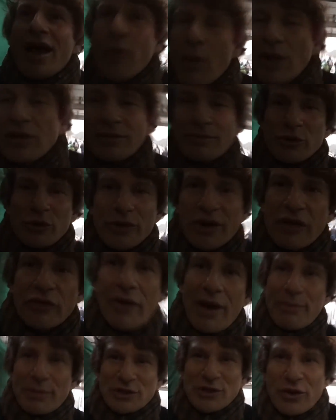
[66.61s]
welcome to
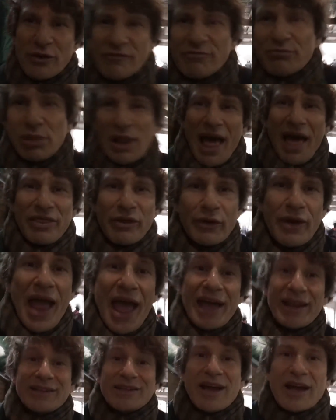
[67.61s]
another episode of Blather
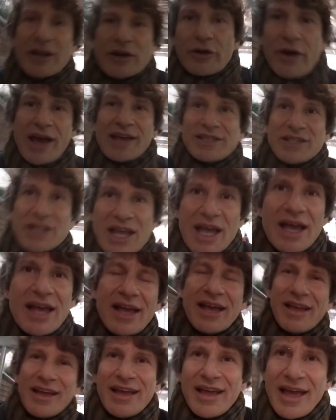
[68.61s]
and Digress.
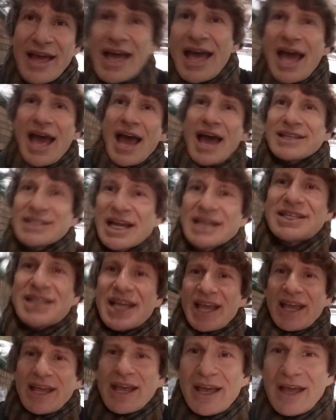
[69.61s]
As I
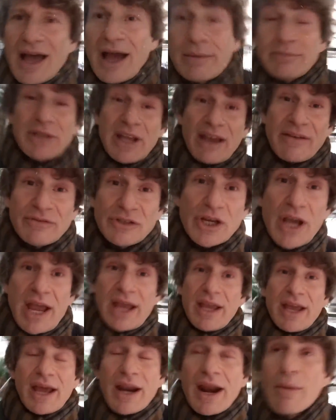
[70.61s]
say, I'm Dave
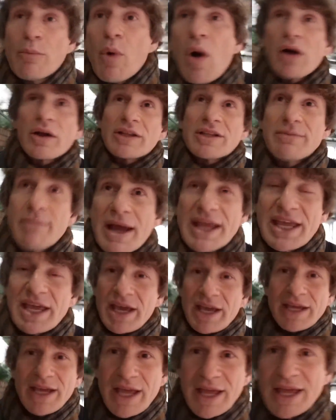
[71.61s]
J, and I'm walking to my
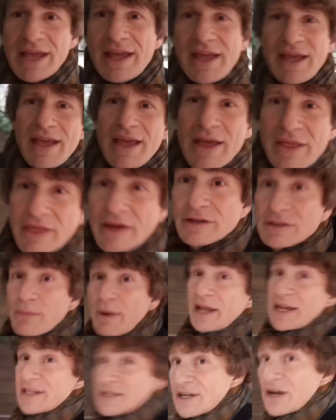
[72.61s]
gig. There's
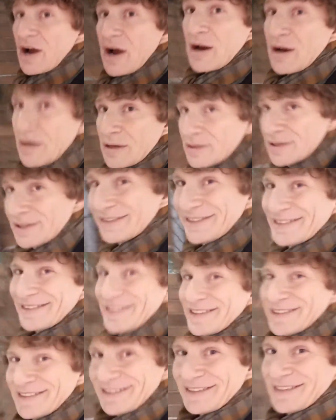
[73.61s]
my guitar.
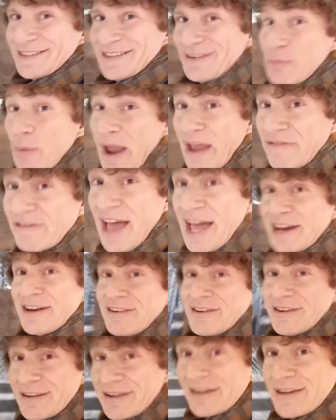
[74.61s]
Wave at it.
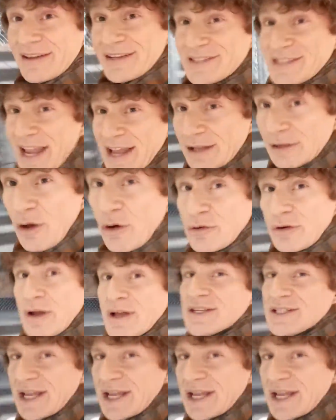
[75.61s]
Say hello.